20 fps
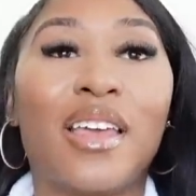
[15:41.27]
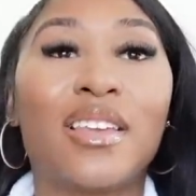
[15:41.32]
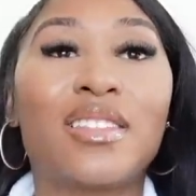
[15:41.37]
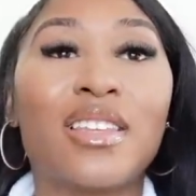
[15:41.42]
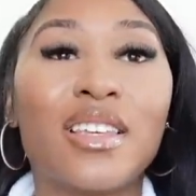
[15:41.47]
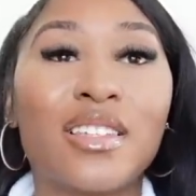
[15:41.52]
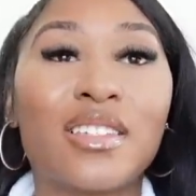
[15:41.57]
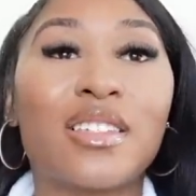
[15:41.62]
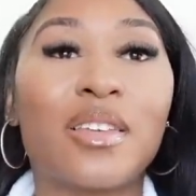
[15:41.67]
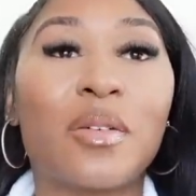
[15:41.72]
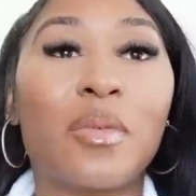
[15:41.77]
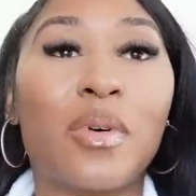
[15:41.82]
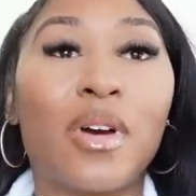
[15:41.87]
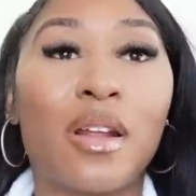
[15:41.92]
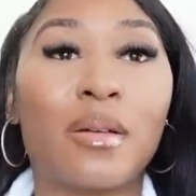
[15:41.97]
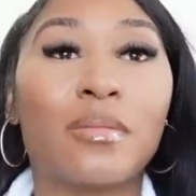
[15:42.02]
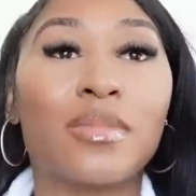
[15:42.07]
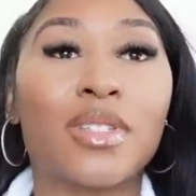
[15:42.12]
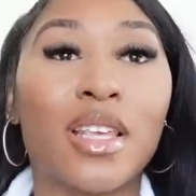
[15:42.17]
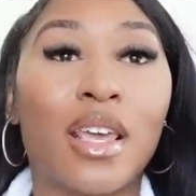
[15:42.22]
essentially what
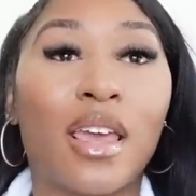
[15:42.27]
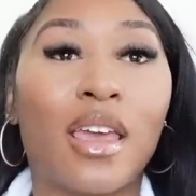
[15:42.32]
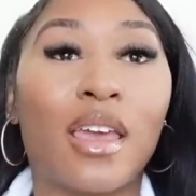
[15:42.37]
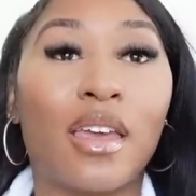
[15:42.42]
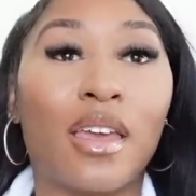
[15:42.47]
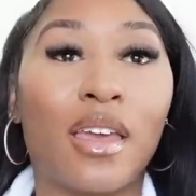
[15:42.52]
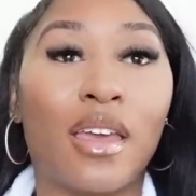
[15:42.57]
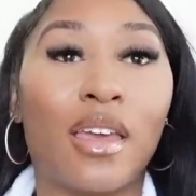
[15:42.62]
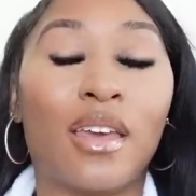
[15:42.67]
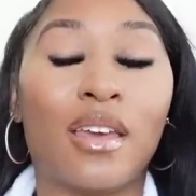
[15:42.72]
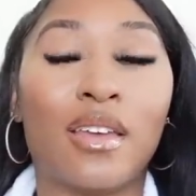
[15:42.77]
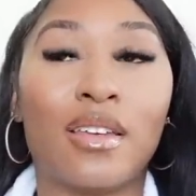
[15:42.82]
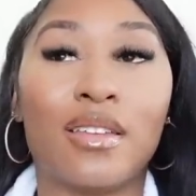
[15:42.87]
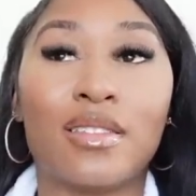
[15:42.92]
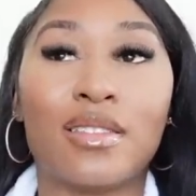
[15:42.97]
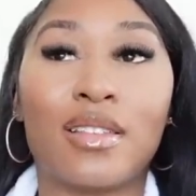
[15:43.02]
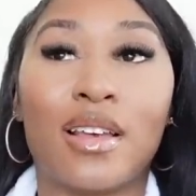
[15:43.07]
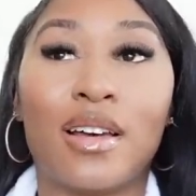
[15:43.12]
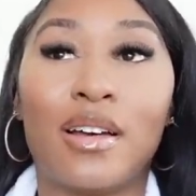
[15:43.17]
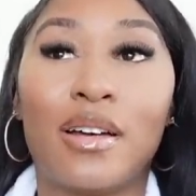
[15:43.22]
I'm saying
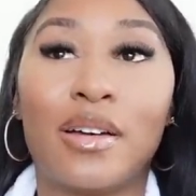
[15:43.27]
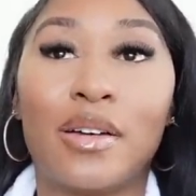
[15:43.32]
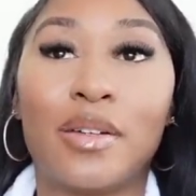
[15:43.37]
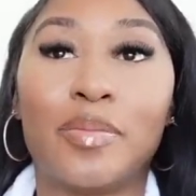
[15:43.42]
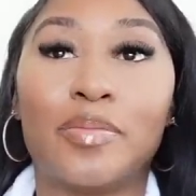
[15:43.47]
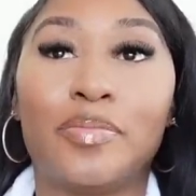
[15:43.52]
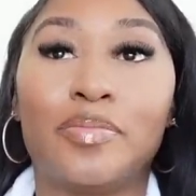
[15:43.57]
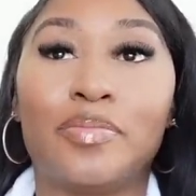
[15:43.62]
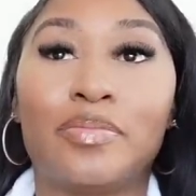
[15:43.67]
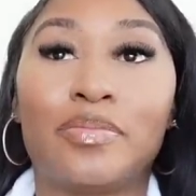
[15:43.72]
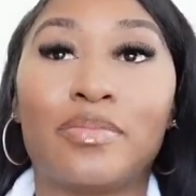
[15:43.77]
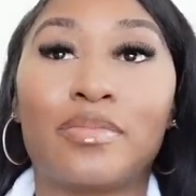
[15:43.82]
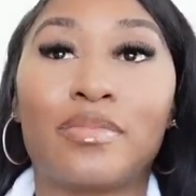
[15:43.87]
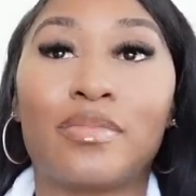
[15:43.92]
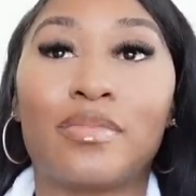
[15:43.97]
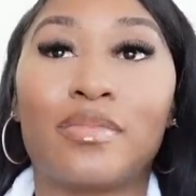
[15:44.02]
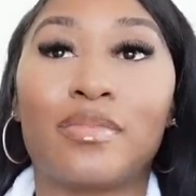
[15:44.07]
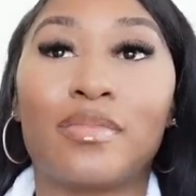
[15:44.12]
is um,